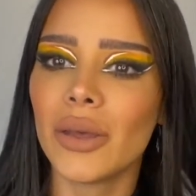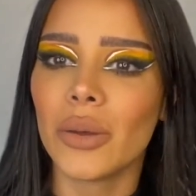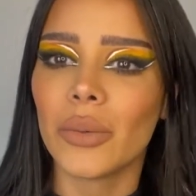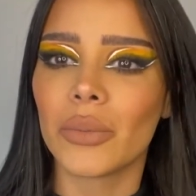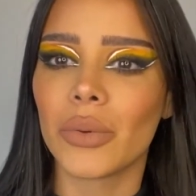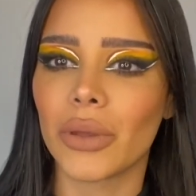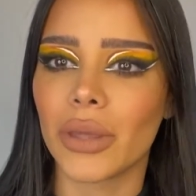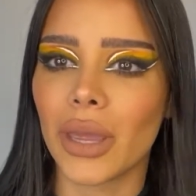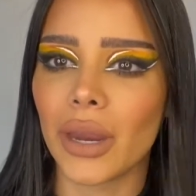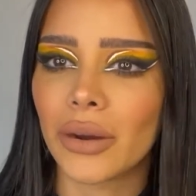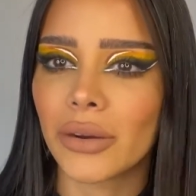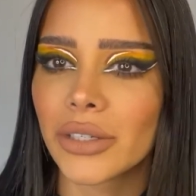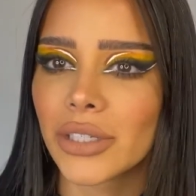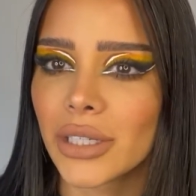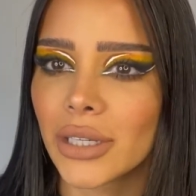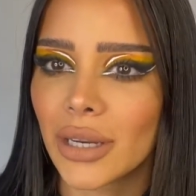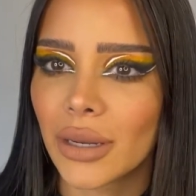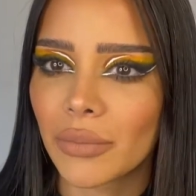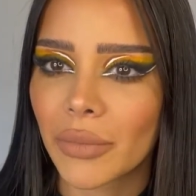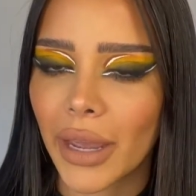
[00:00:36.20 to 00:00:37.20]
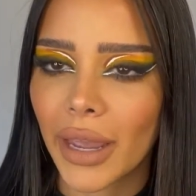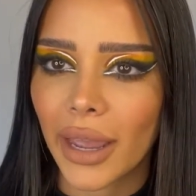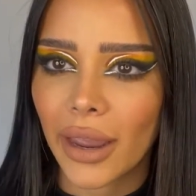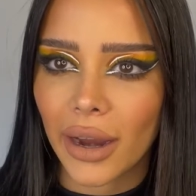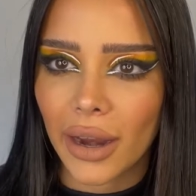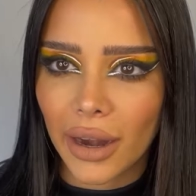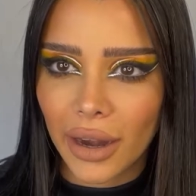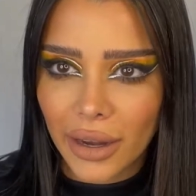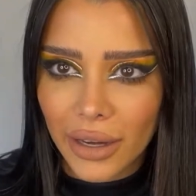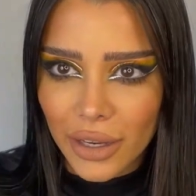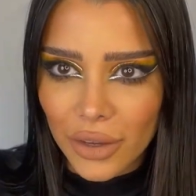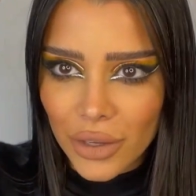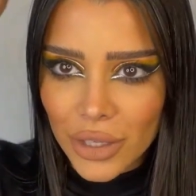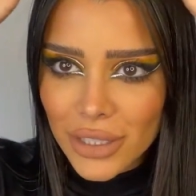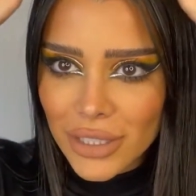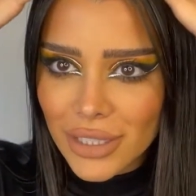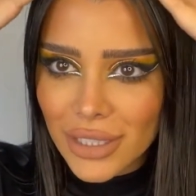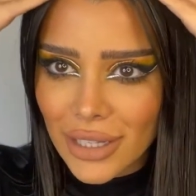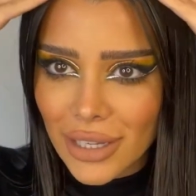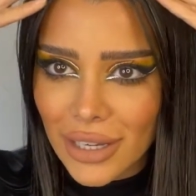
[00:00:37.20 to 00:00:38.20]
Put keratin in my hair. You can
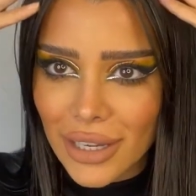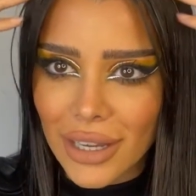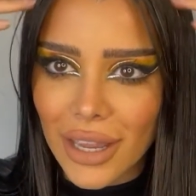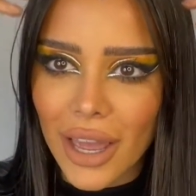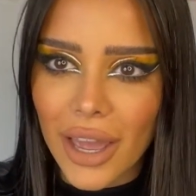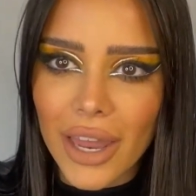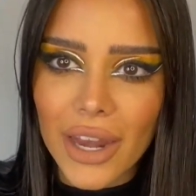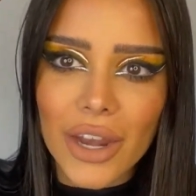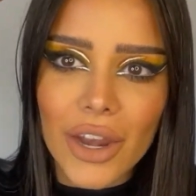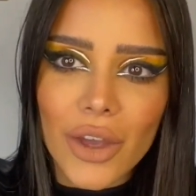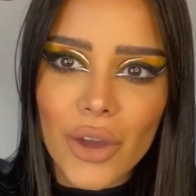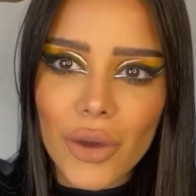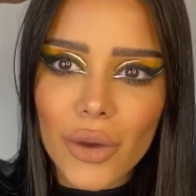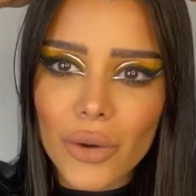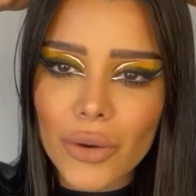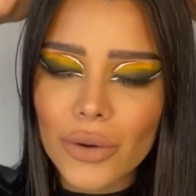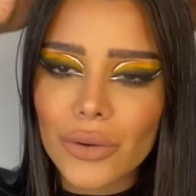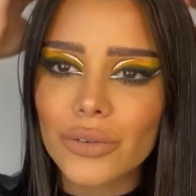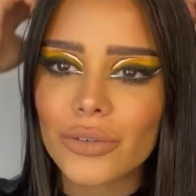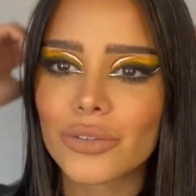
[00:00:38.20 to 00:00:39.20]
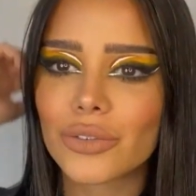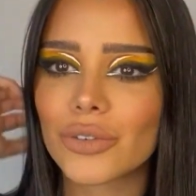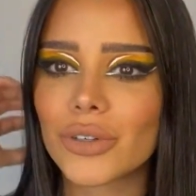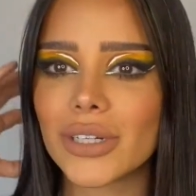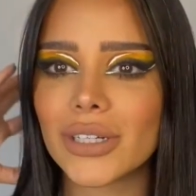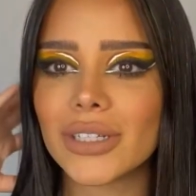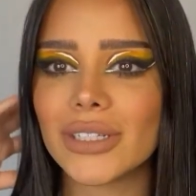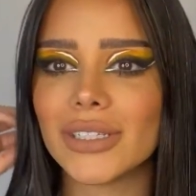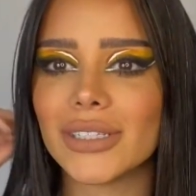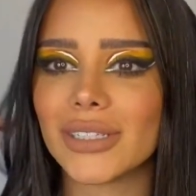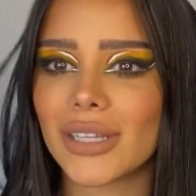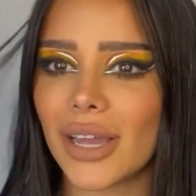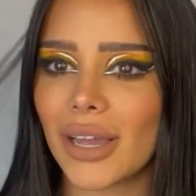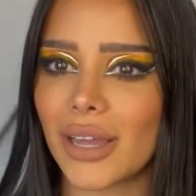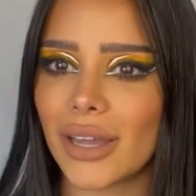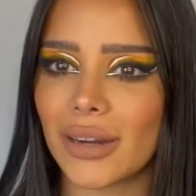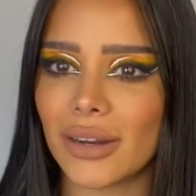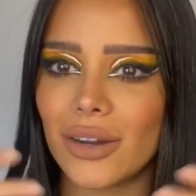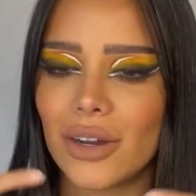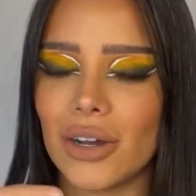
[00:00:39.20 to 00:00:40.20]
see no frizz
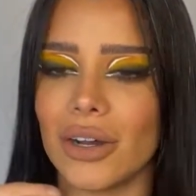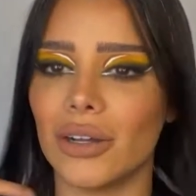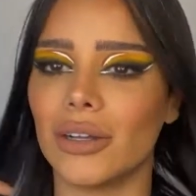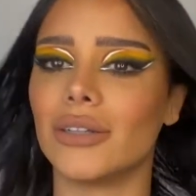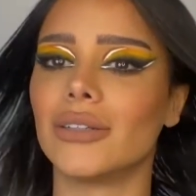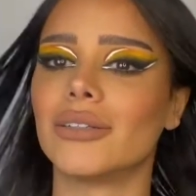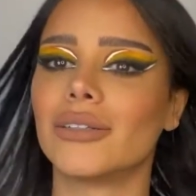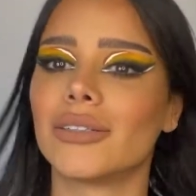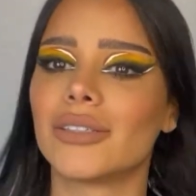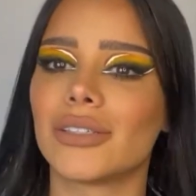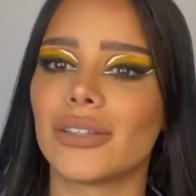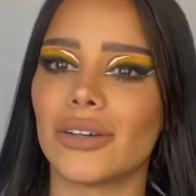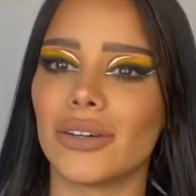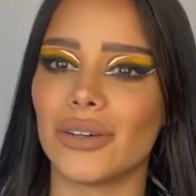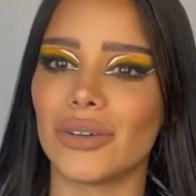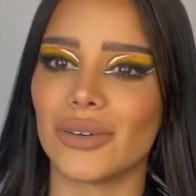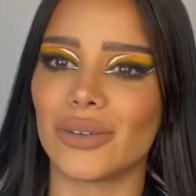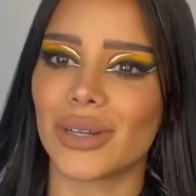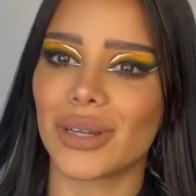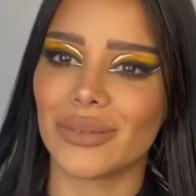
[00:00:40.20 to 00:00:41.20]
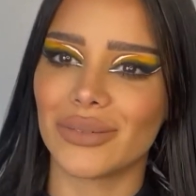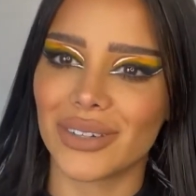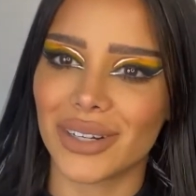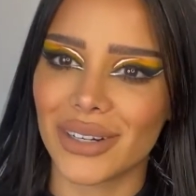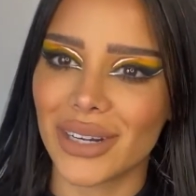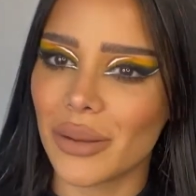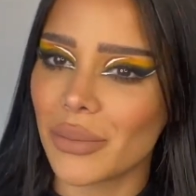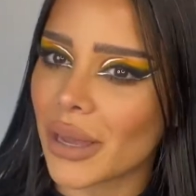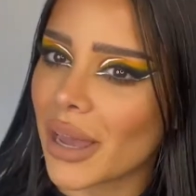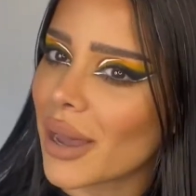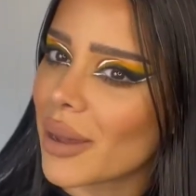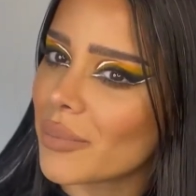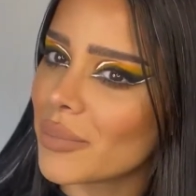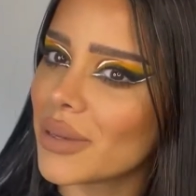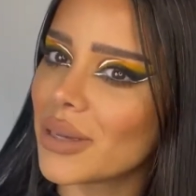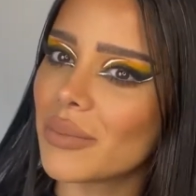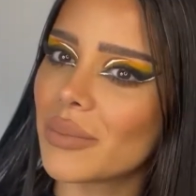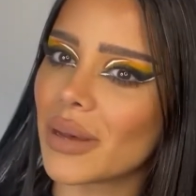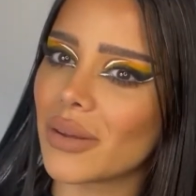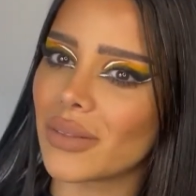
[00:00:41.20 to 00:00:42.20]
at all. So I'm very happy
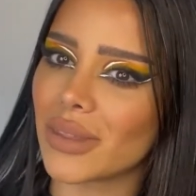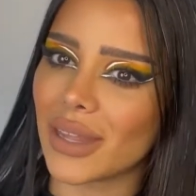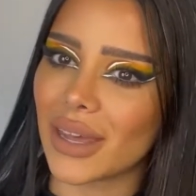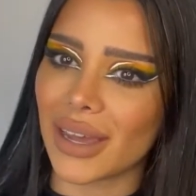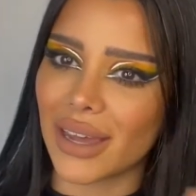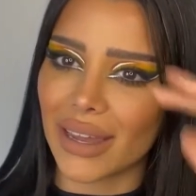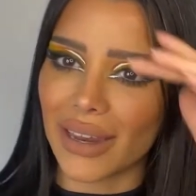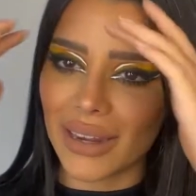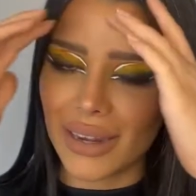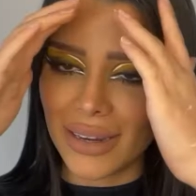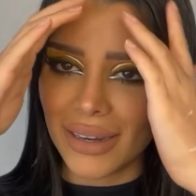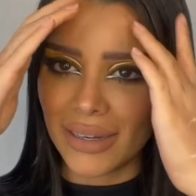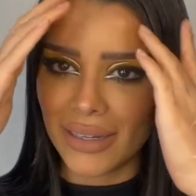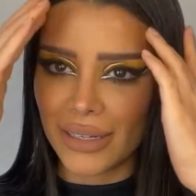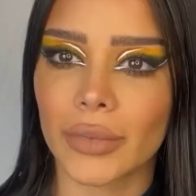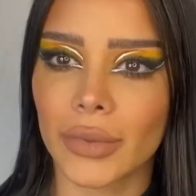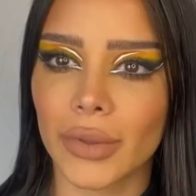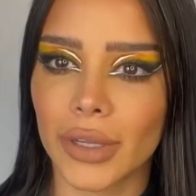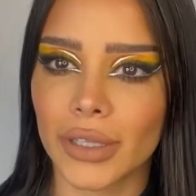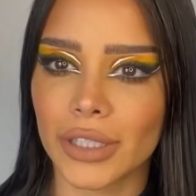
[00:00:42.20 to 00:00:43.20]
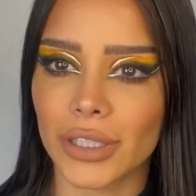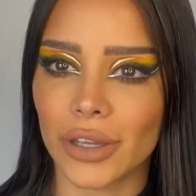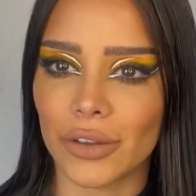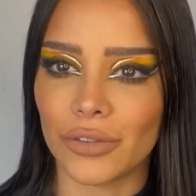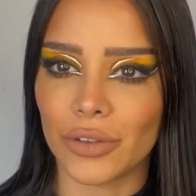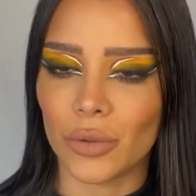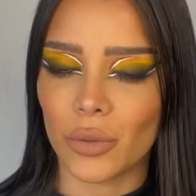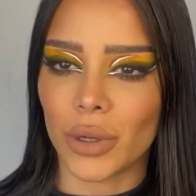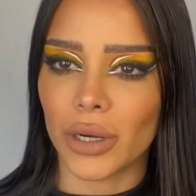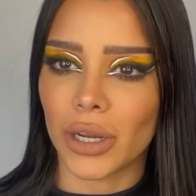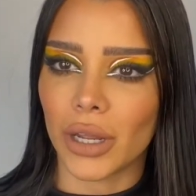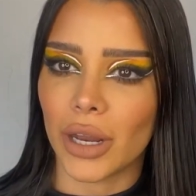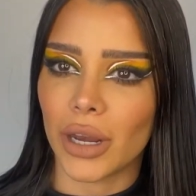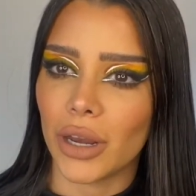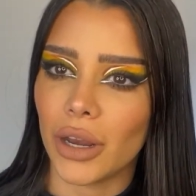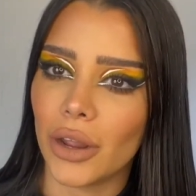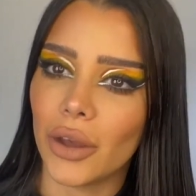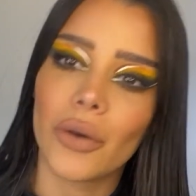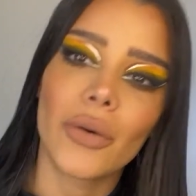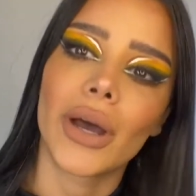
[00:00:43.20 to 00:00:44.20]
about that. So if you want to
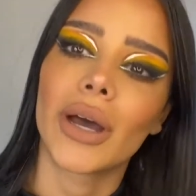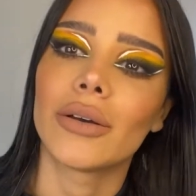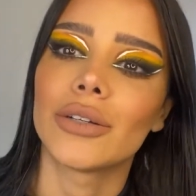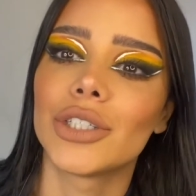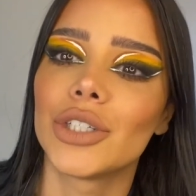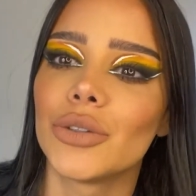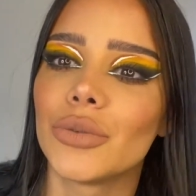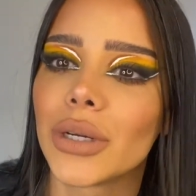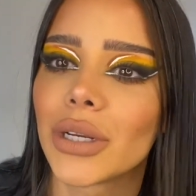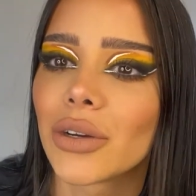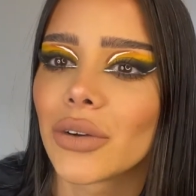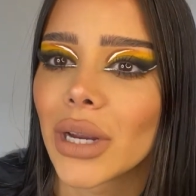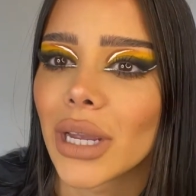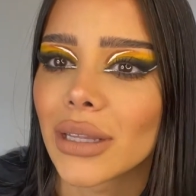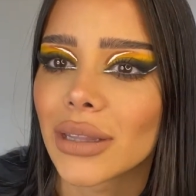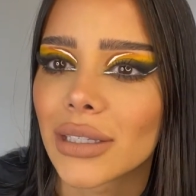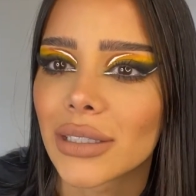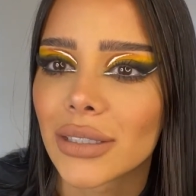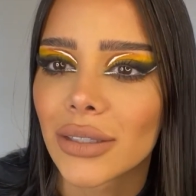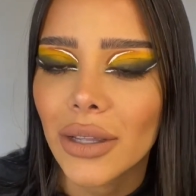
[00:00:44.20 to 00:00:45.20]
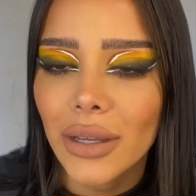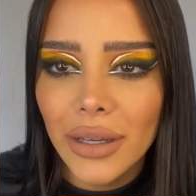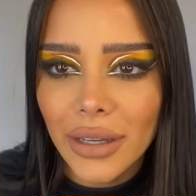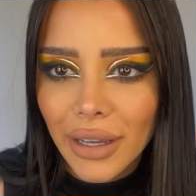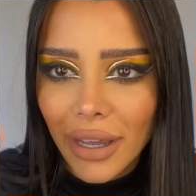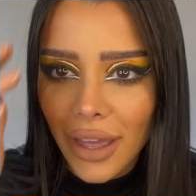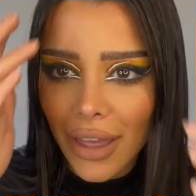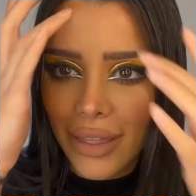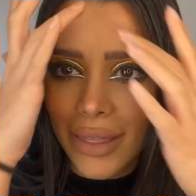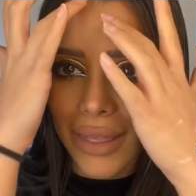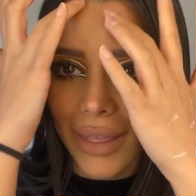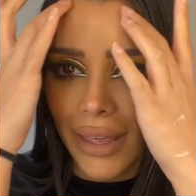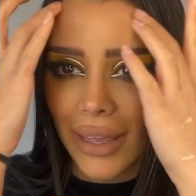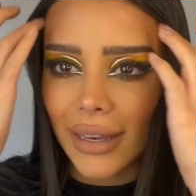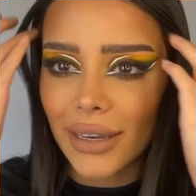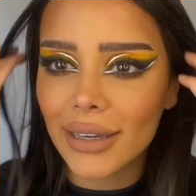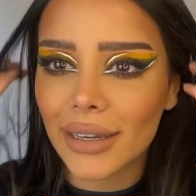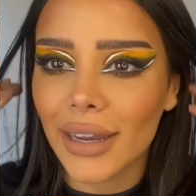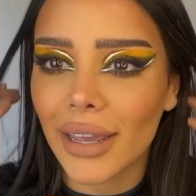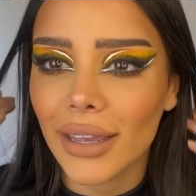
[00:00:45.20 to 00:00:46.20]
know how to recreate this look,
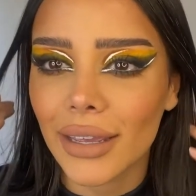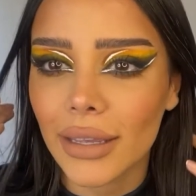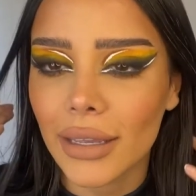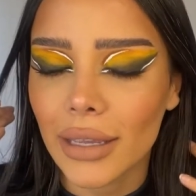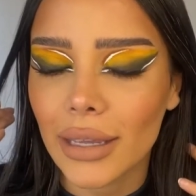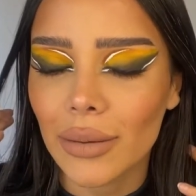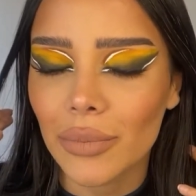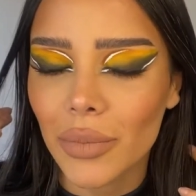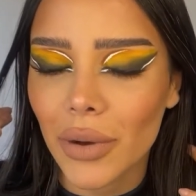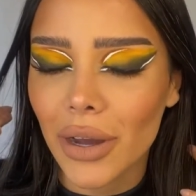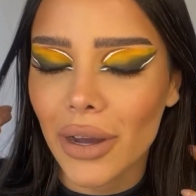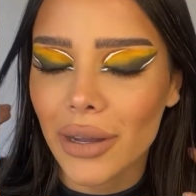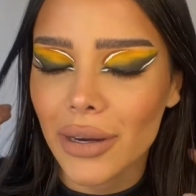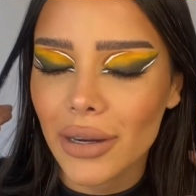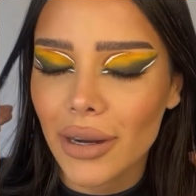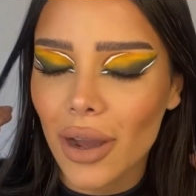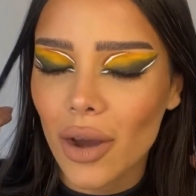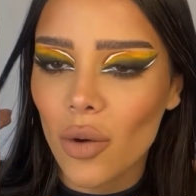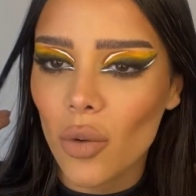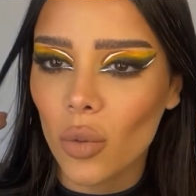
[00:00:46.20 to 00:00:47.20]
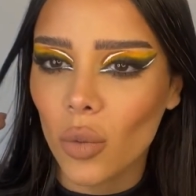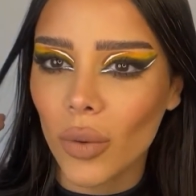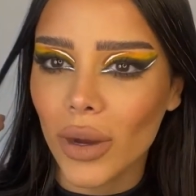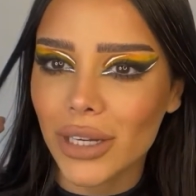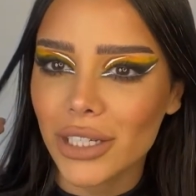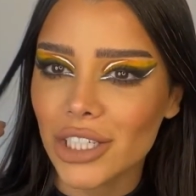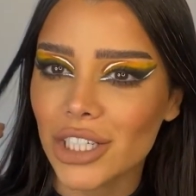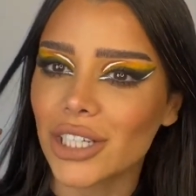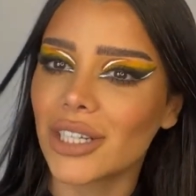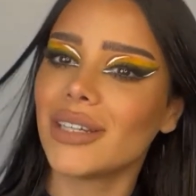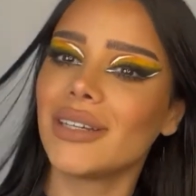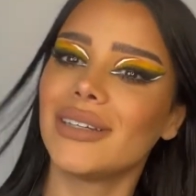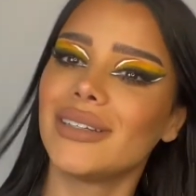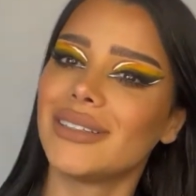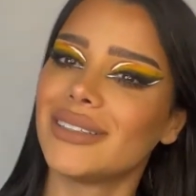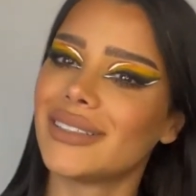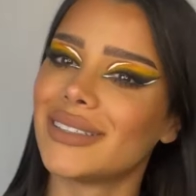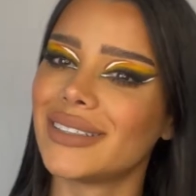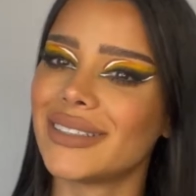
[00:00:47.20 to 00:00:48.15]
then keep on watching.